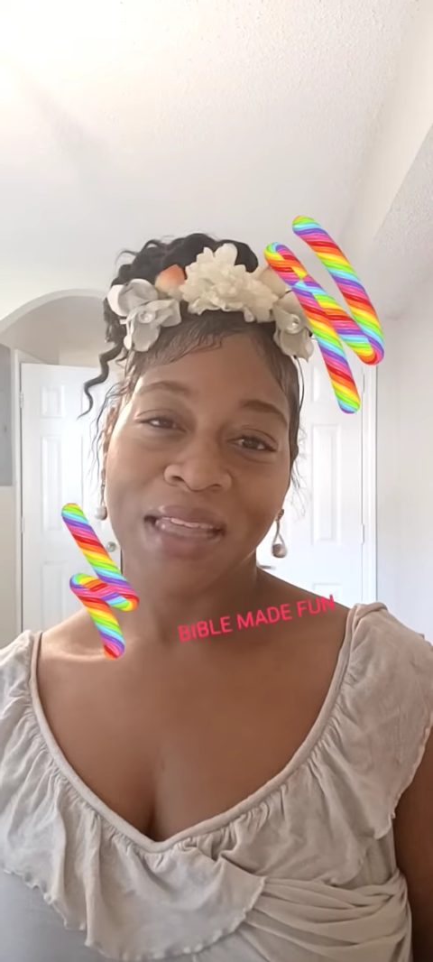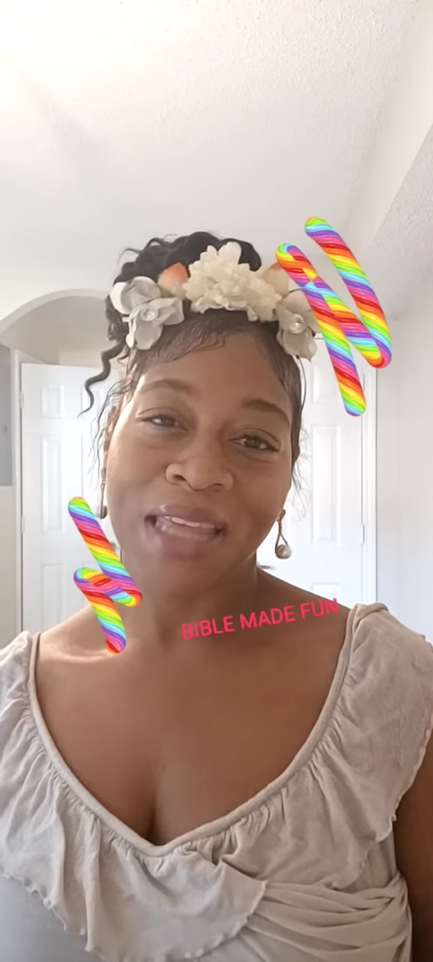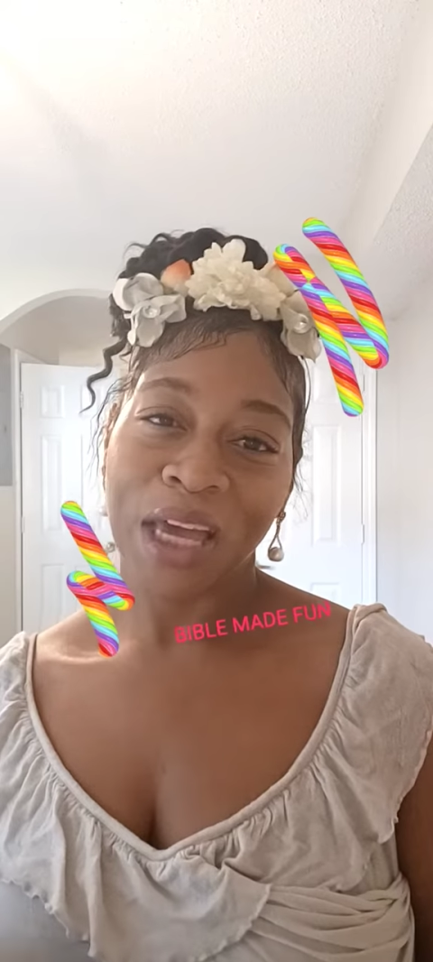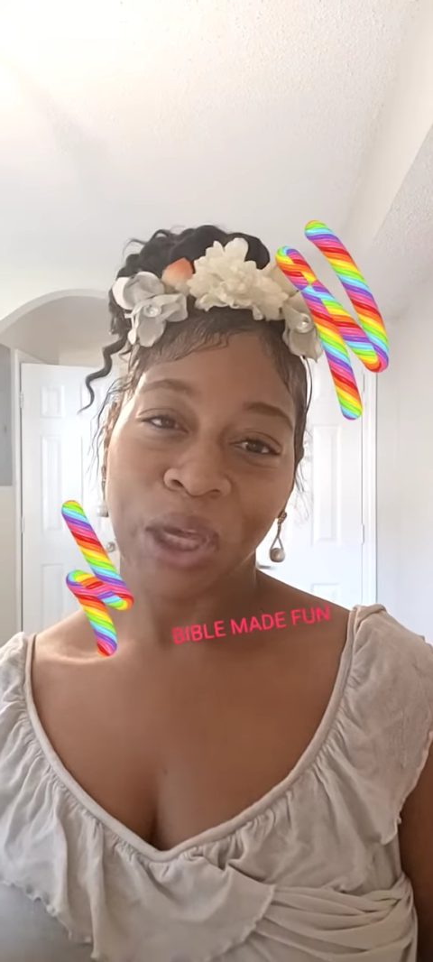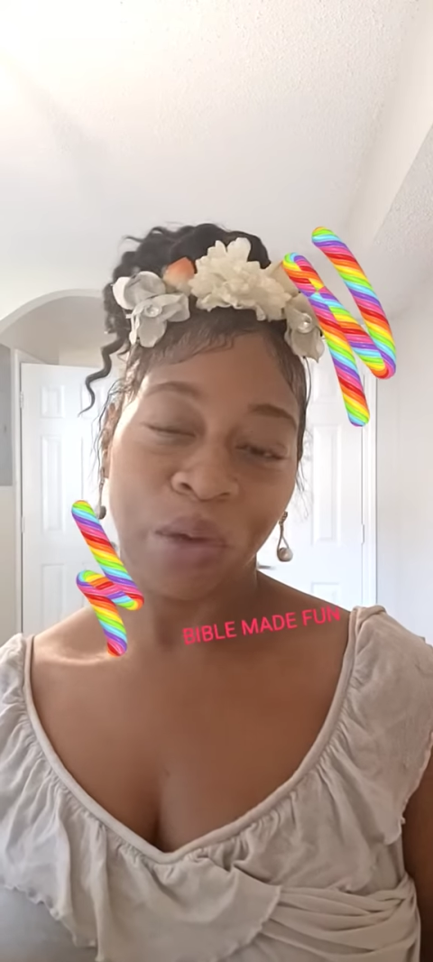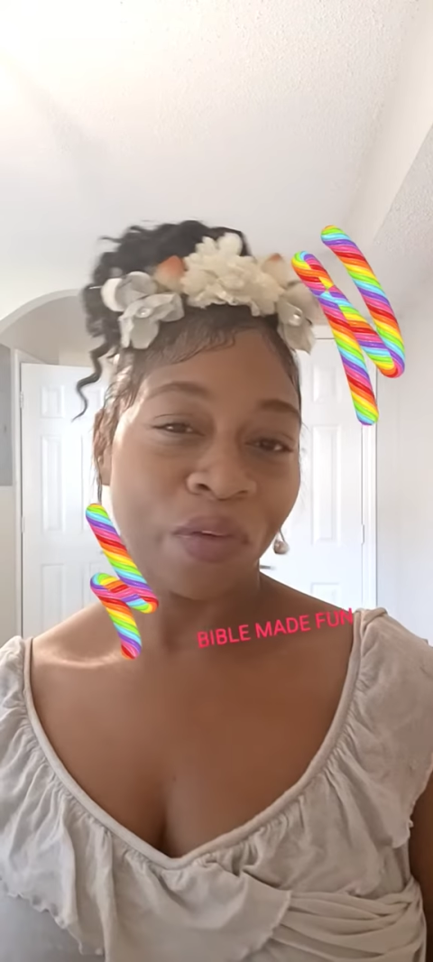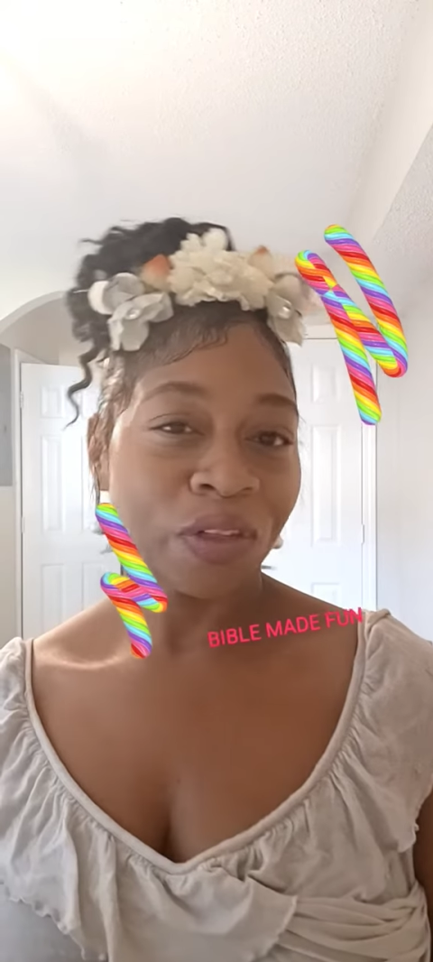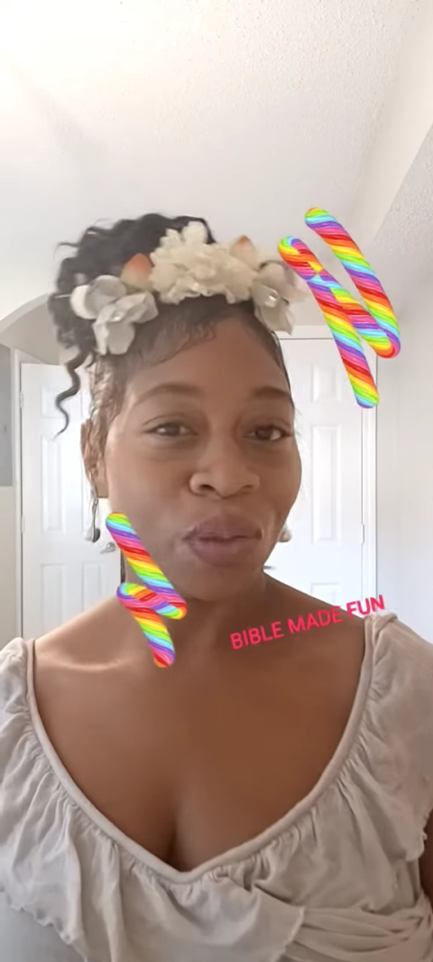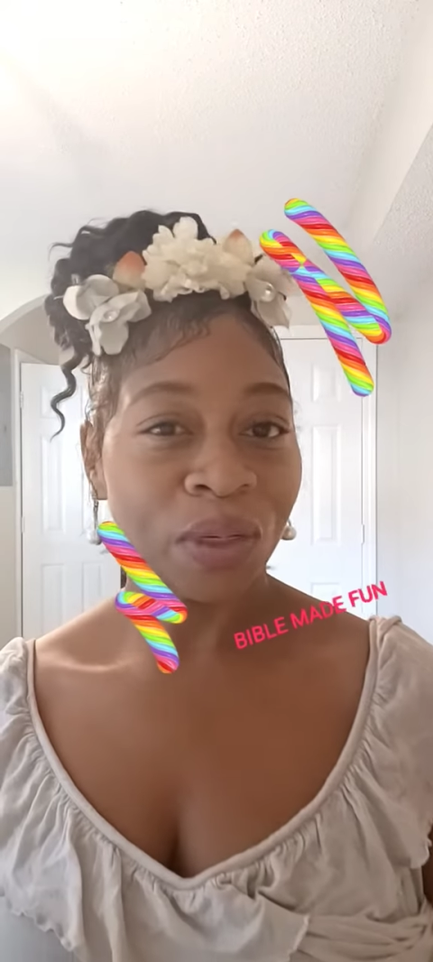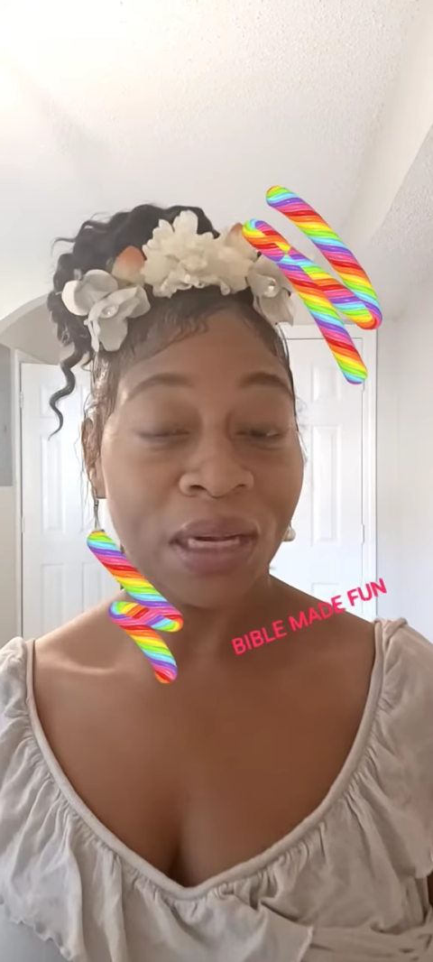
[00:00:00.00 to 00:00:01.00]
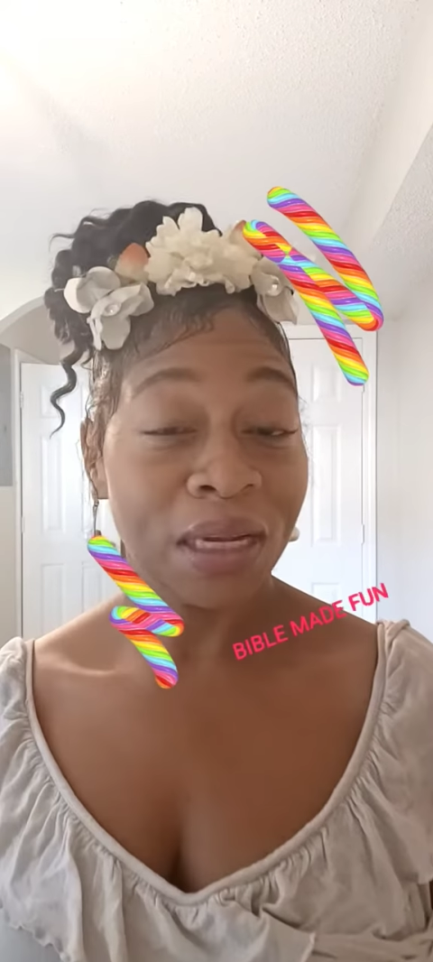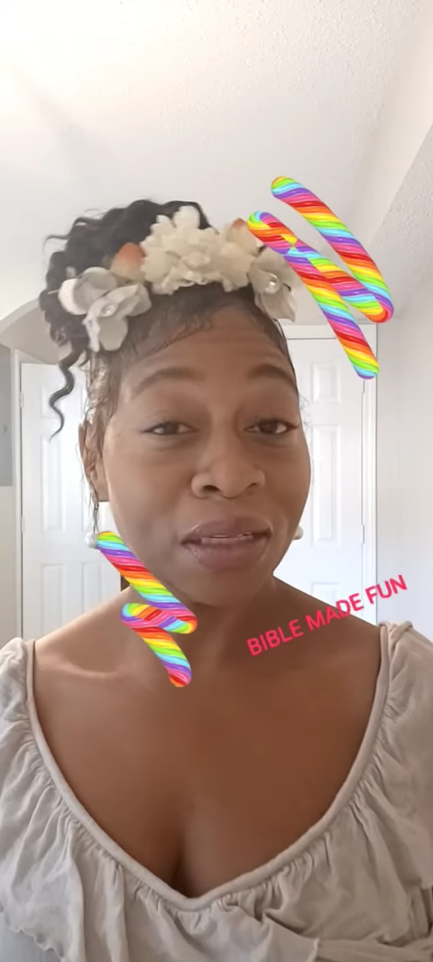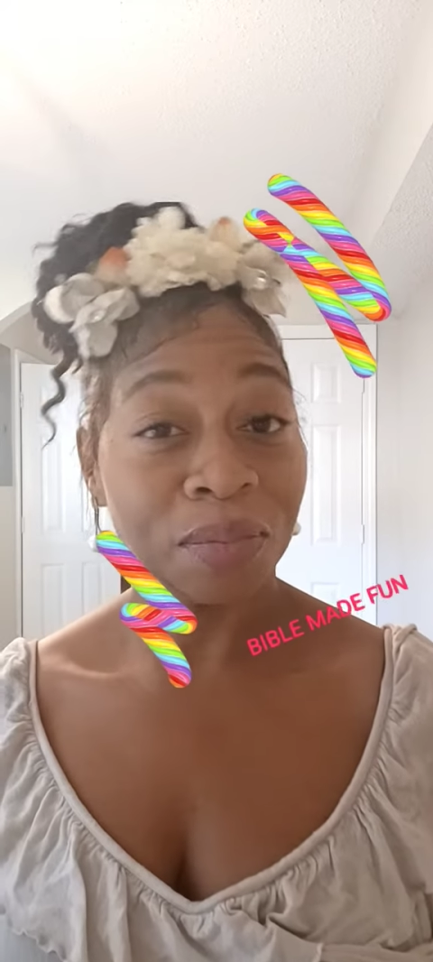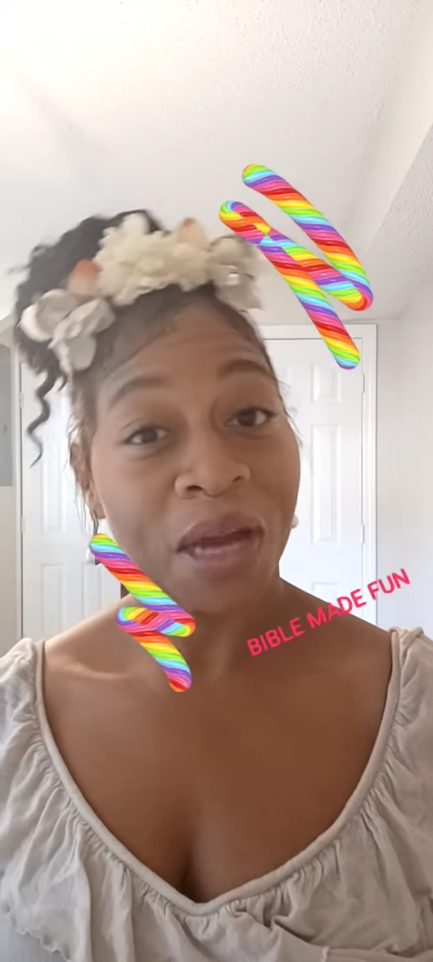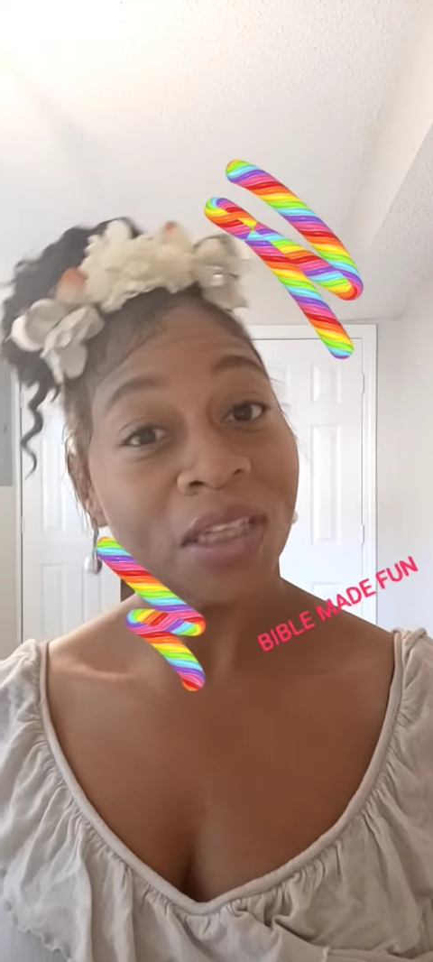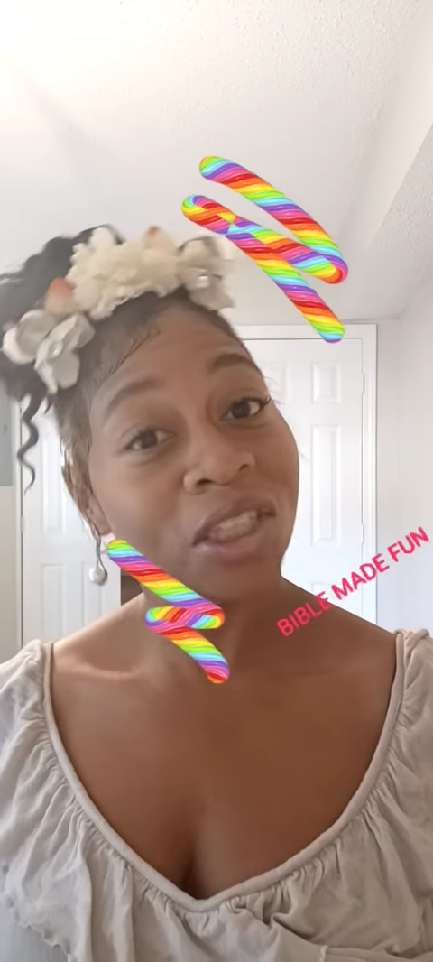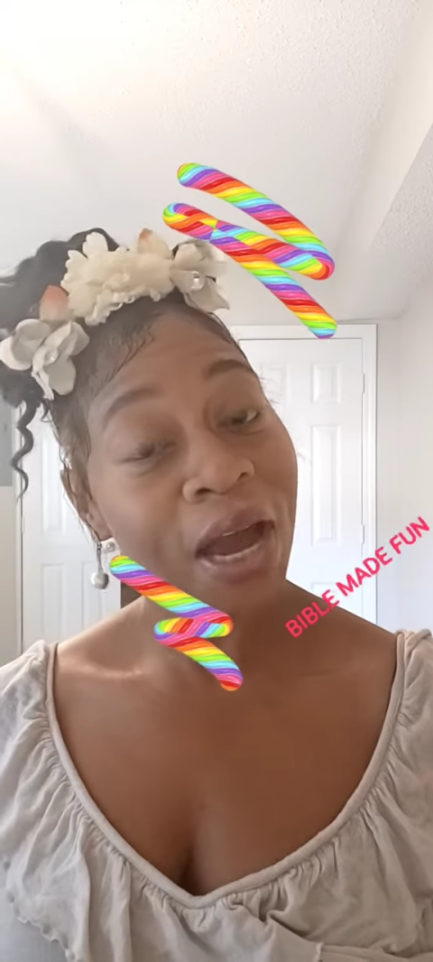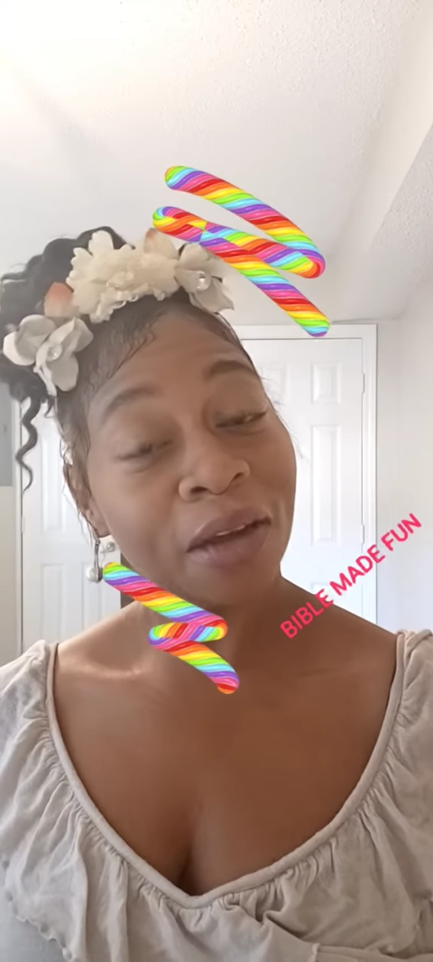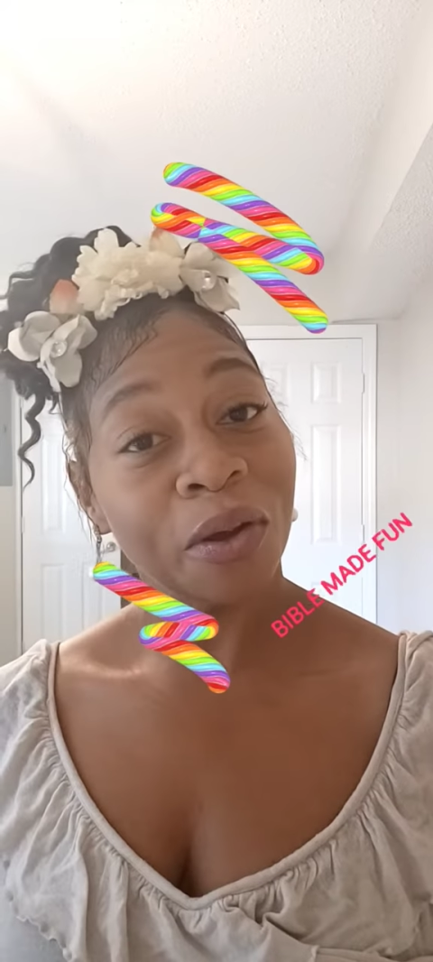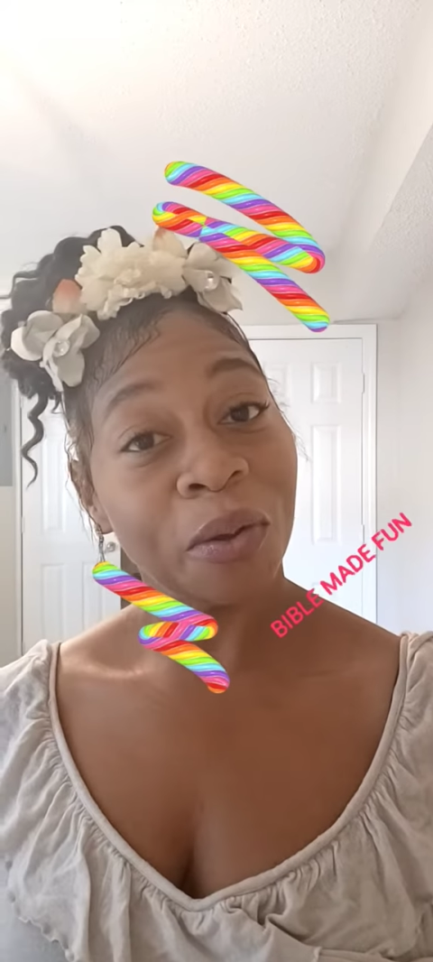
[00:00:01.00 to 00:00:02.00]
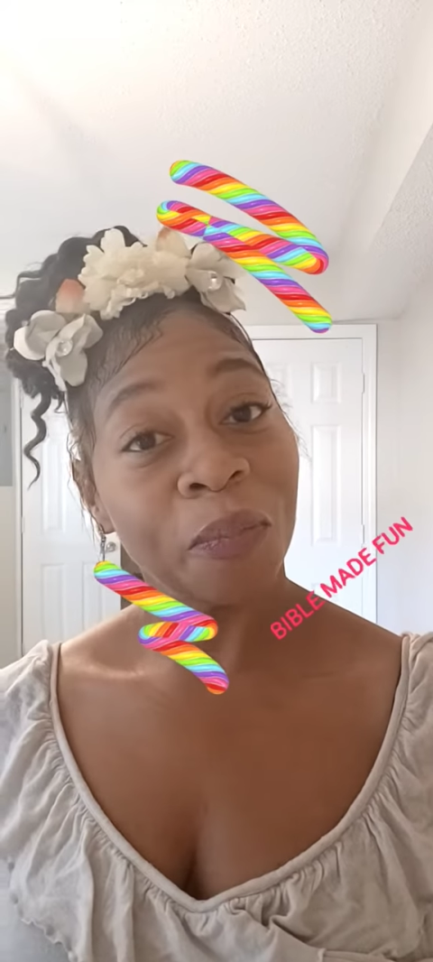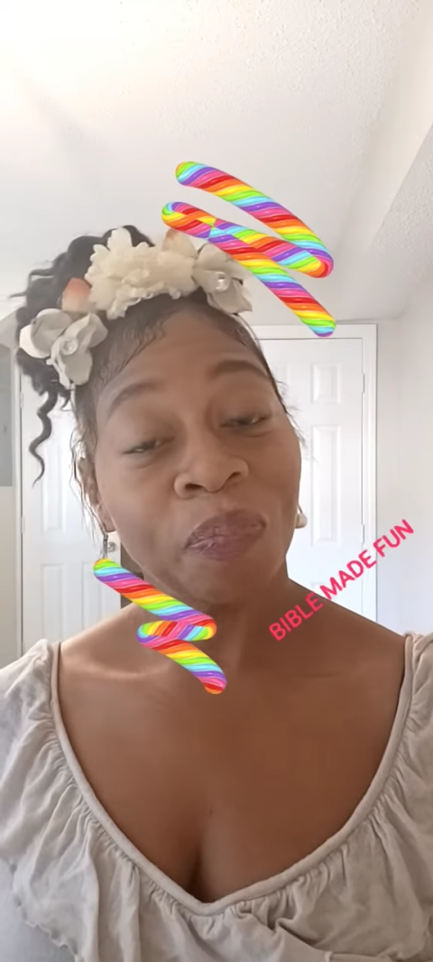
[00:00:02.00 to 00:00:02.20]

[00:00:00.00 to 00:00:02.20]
thank you for tuning into my channel.